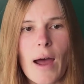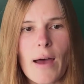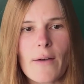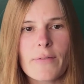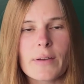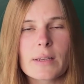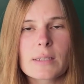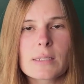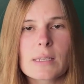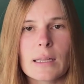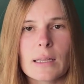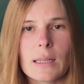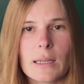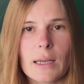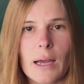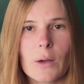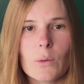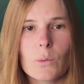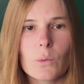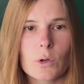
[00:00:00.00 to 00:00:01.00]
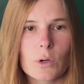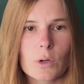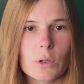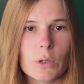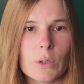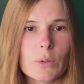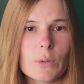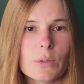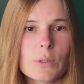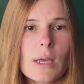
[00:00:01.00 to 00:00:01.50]
graphics and AI
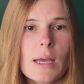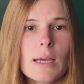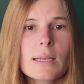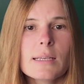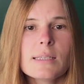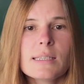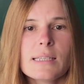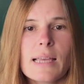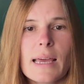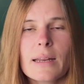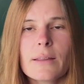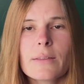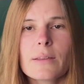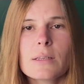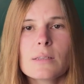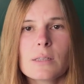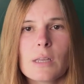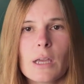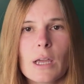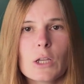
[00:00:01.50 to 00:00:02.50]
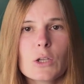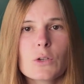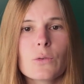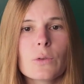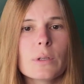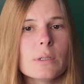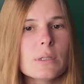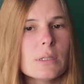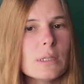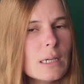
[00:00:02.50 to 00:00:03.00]
workloads, setting the stage
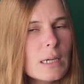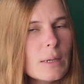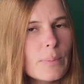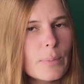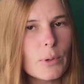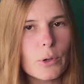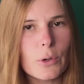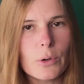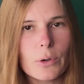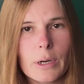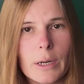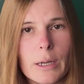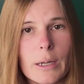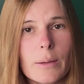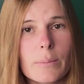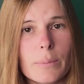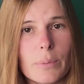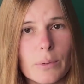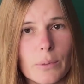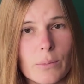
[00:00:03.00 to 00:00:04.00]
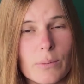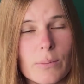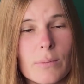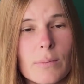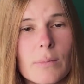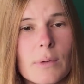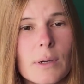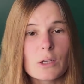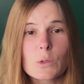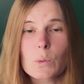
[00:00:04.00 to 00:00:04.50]
for the deep learning boom.
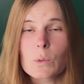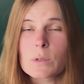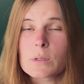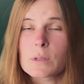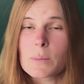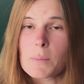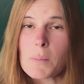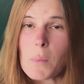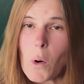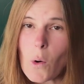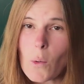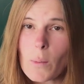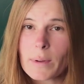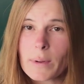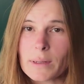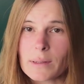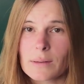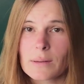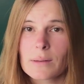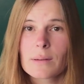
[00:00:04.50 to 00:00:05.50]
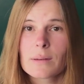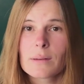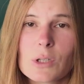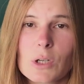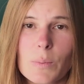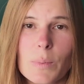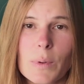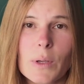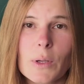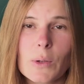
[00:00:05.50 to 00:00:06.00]
This was the moment
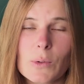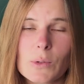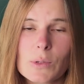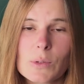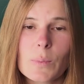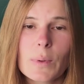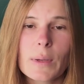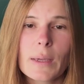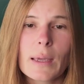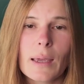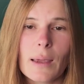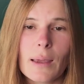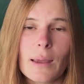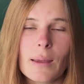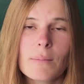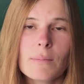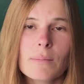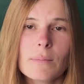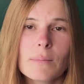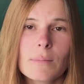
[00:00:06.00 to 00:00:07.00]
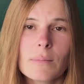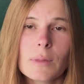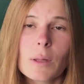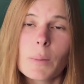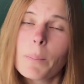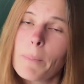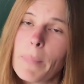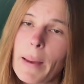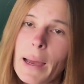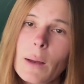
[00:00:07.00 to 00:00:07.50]
GPUs became the
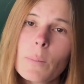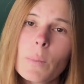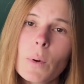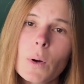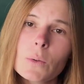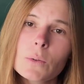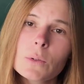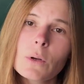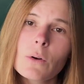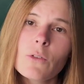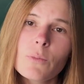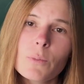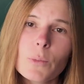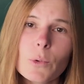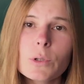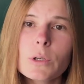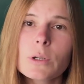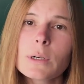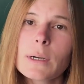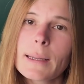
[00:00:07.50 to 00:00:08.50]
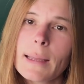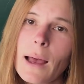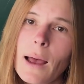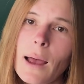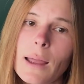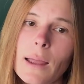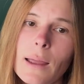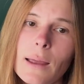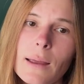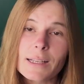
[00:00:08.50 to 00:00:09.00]
backbone of modern
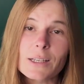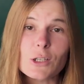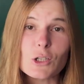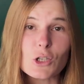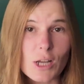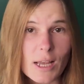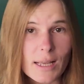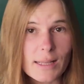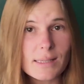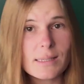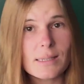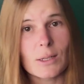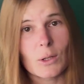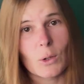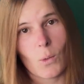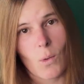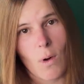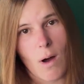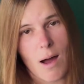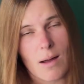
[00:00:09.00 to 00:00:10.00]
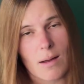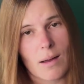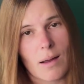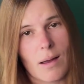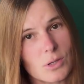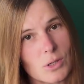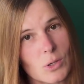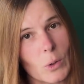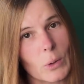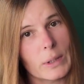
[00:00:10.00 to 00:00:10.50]
AI, and Jensen Huang
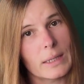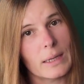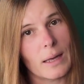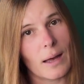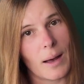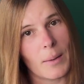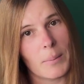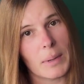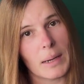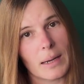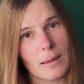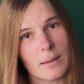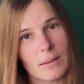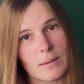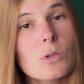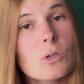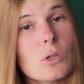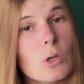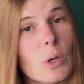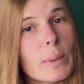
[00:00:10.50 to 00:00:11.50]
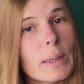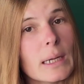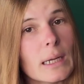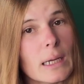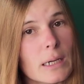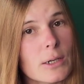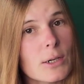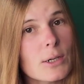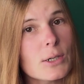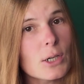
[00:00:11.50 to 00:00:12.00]
saw it coming so many
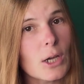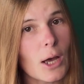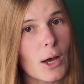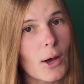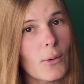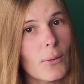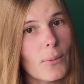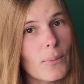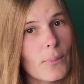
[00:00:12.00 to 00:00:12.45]
years ago.